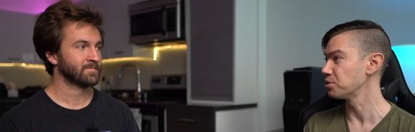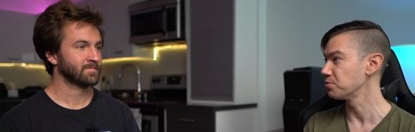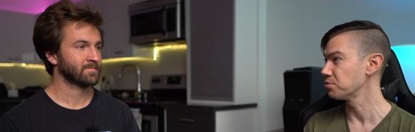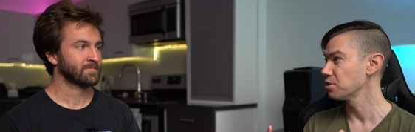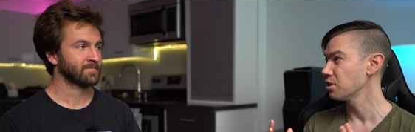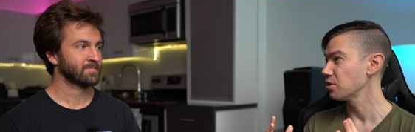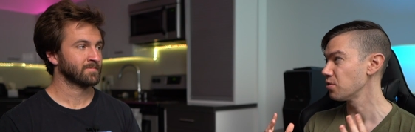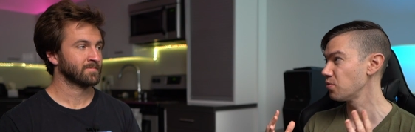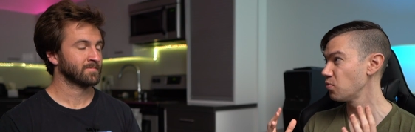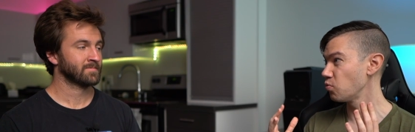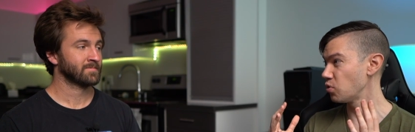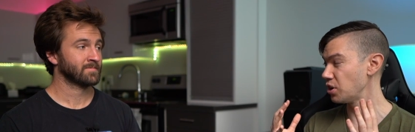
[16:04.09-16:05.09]
Speaker 1: of
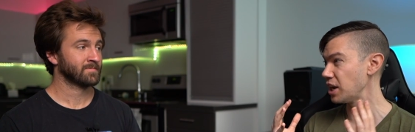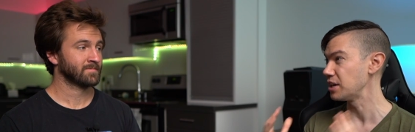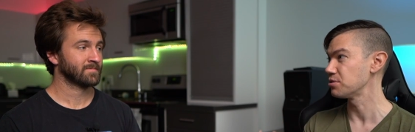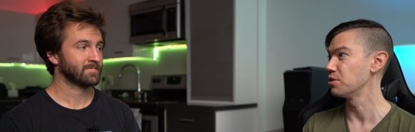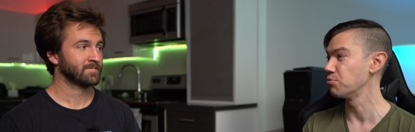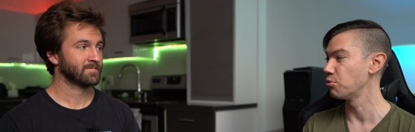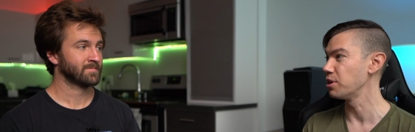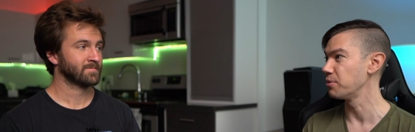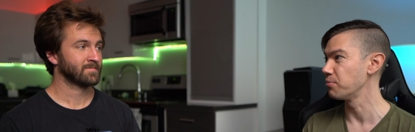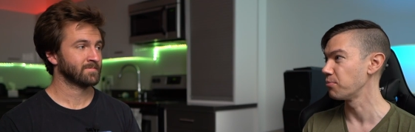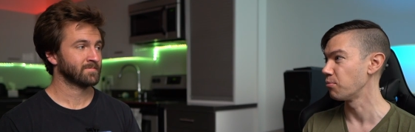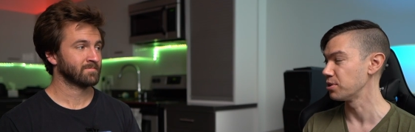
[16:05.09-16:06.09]
the nature of
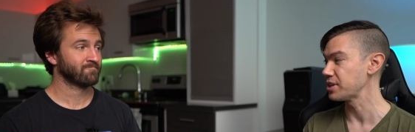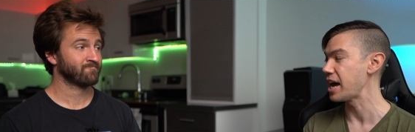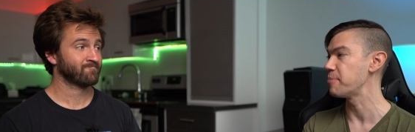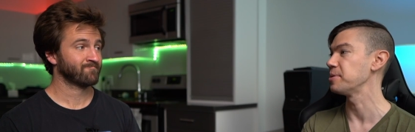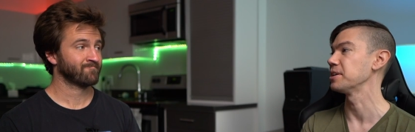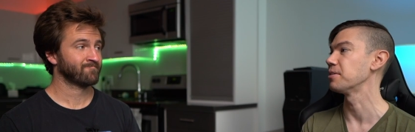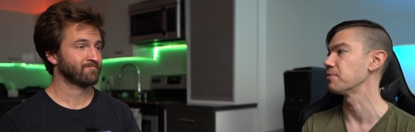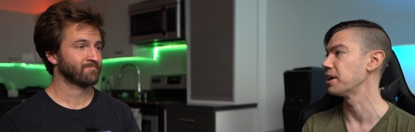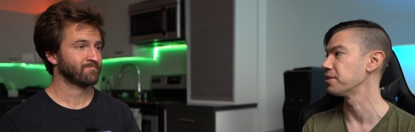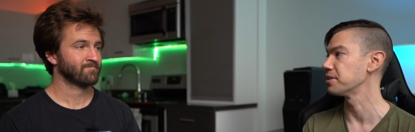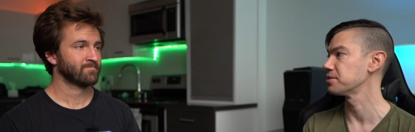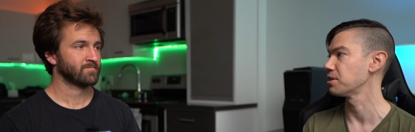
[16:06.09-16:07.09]
what what's happening
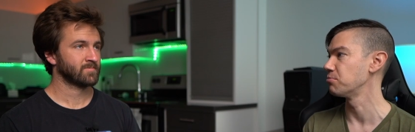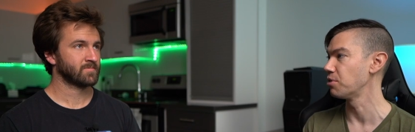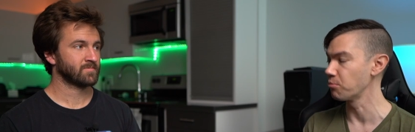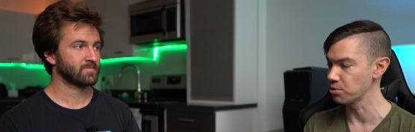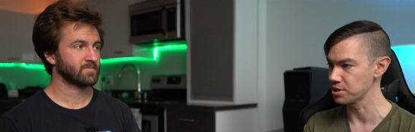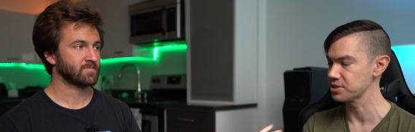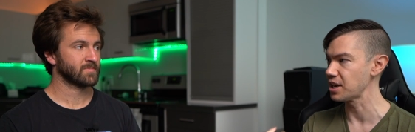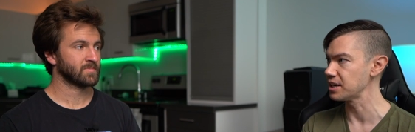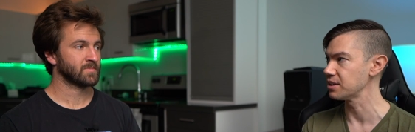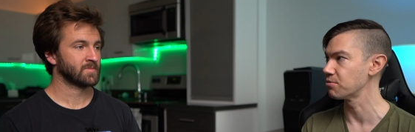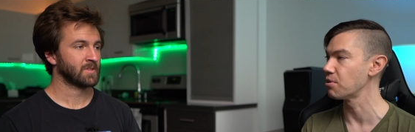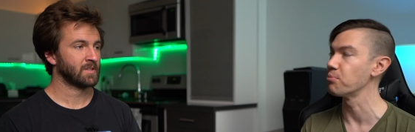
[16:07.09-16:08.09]
around us and what we're
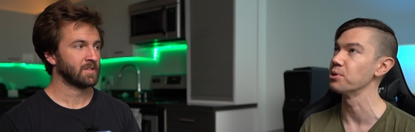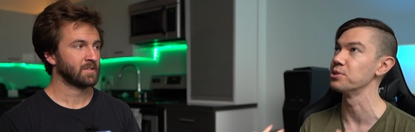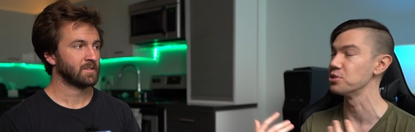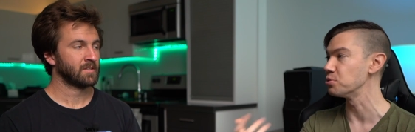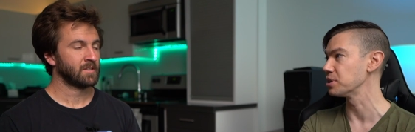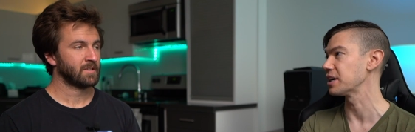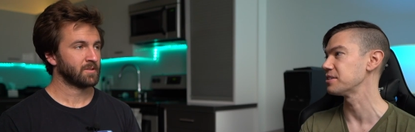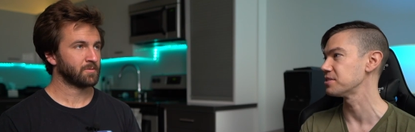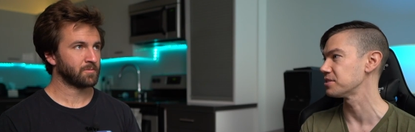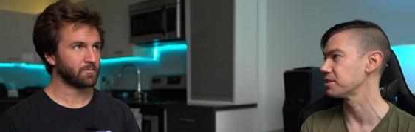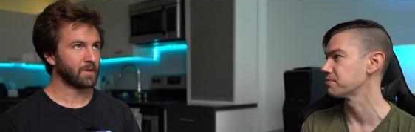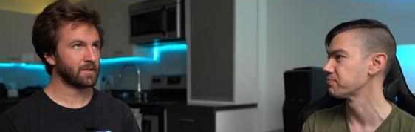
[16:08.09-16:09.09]
deciding or what we're doing, I
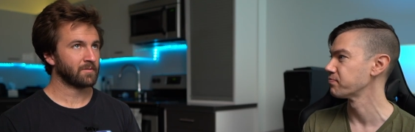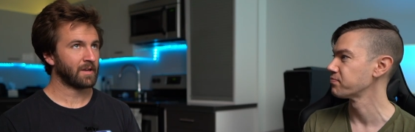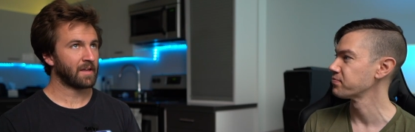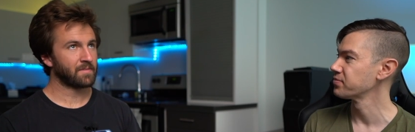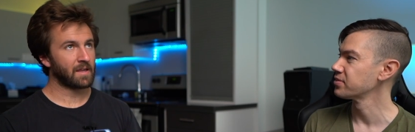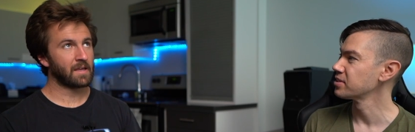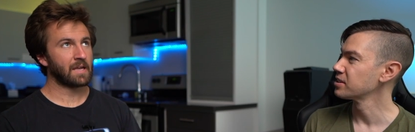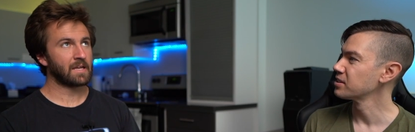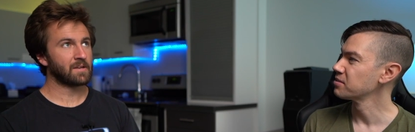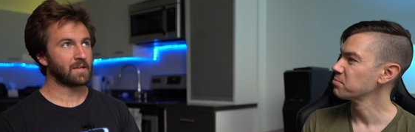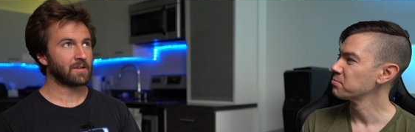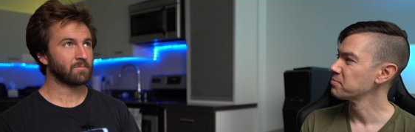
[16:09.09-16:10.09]
should say. Right. And
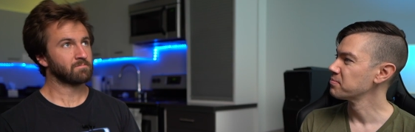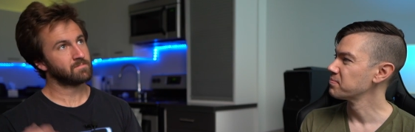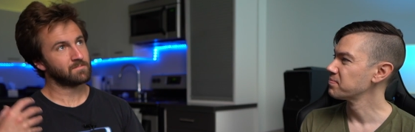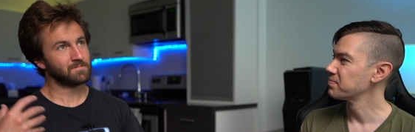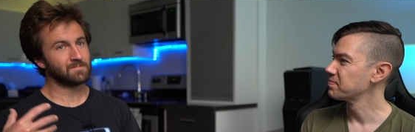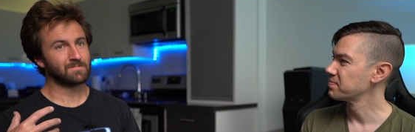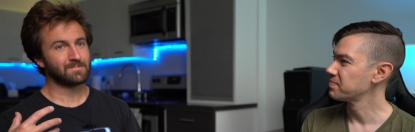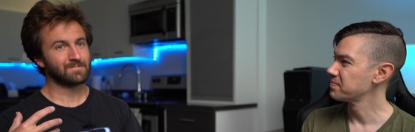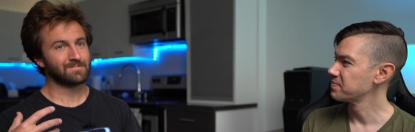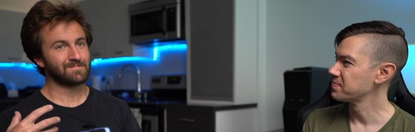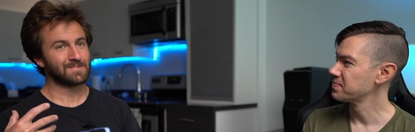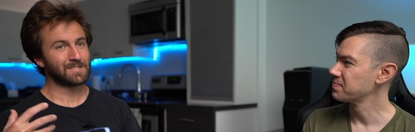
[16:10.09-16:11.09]
and
Speaker 2: and
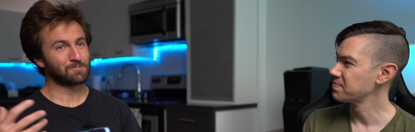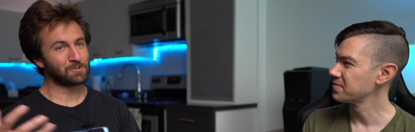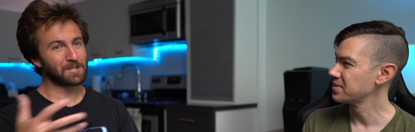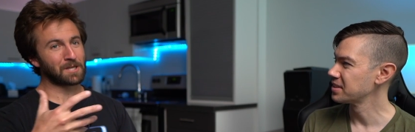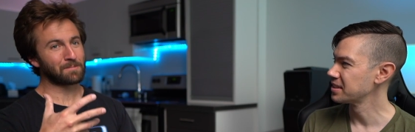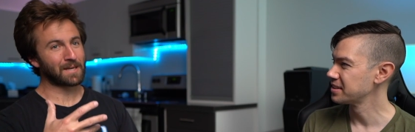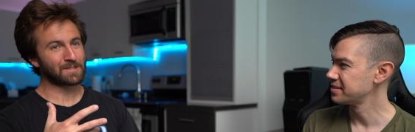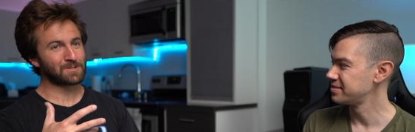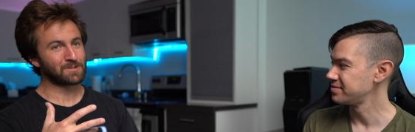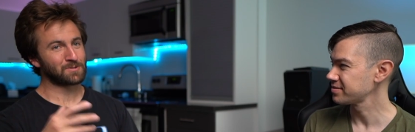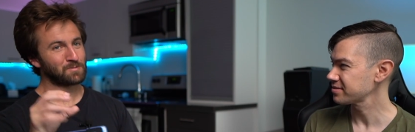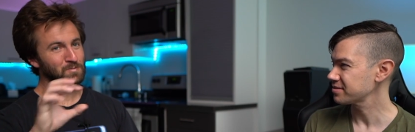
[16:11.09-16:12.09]
to relate it back
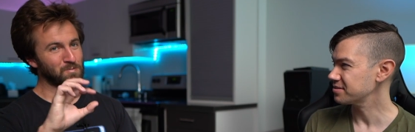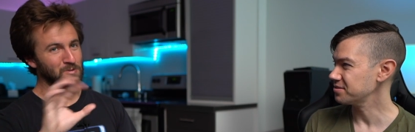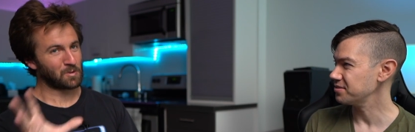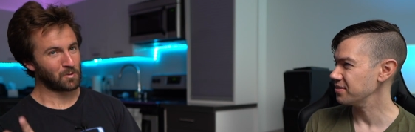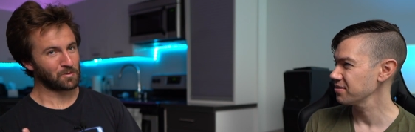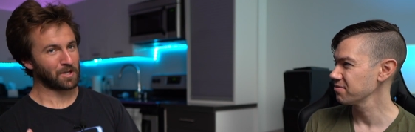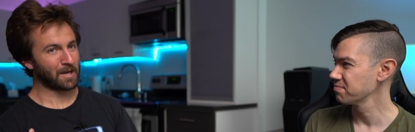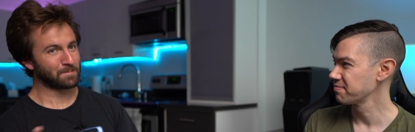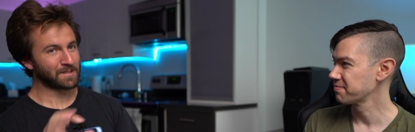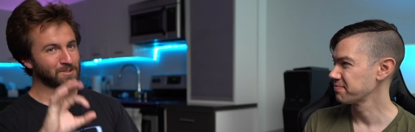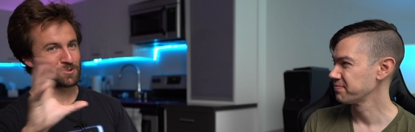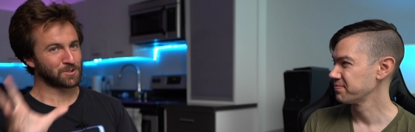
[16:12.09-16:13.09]
to old
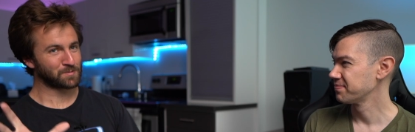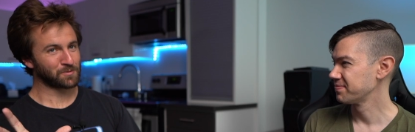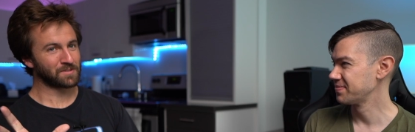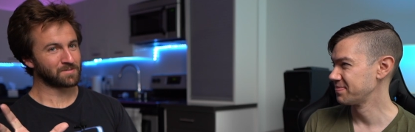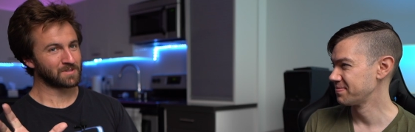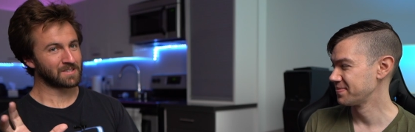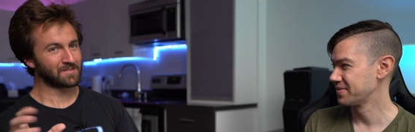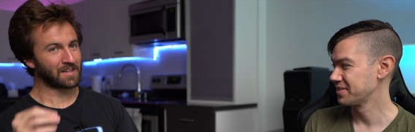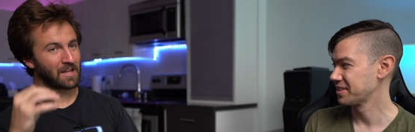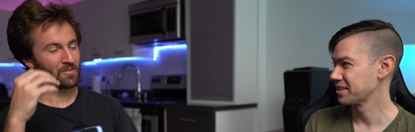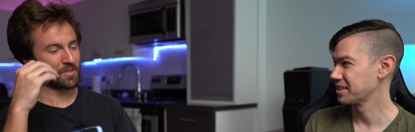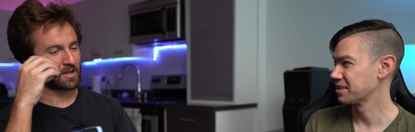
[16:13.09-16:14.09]
topics just briefly,
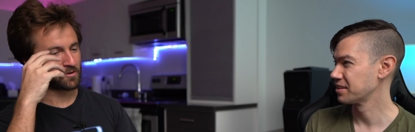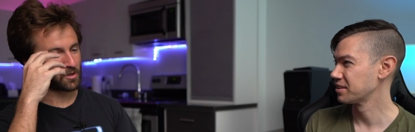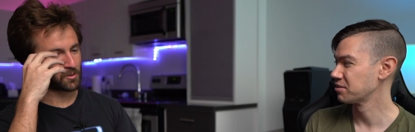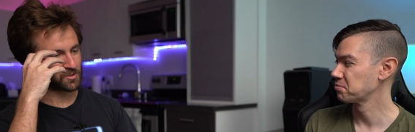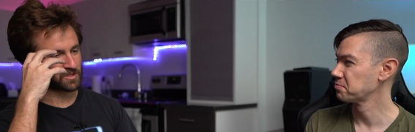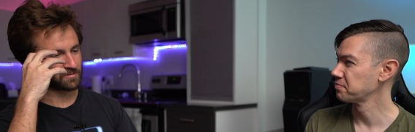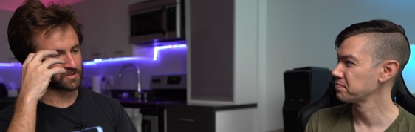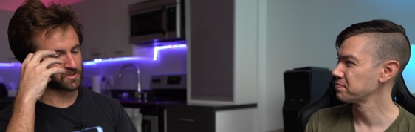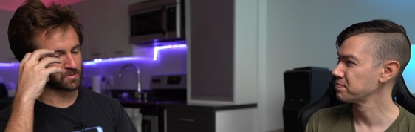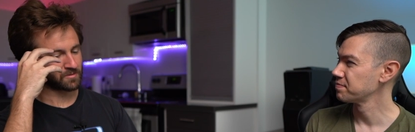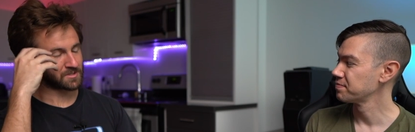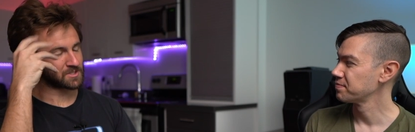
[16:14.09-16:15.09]
that, that notion of a
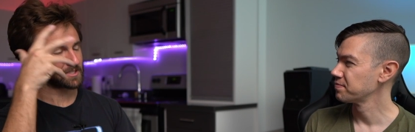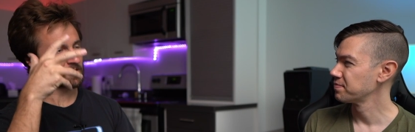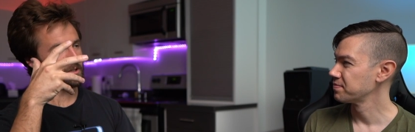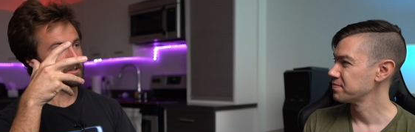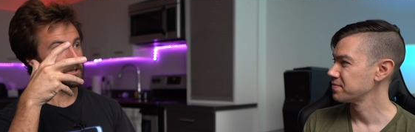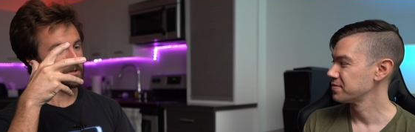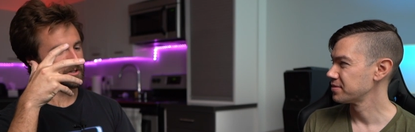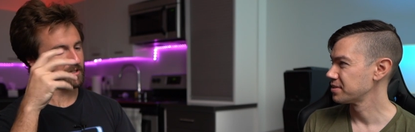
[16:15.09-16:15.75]
sort of a singularity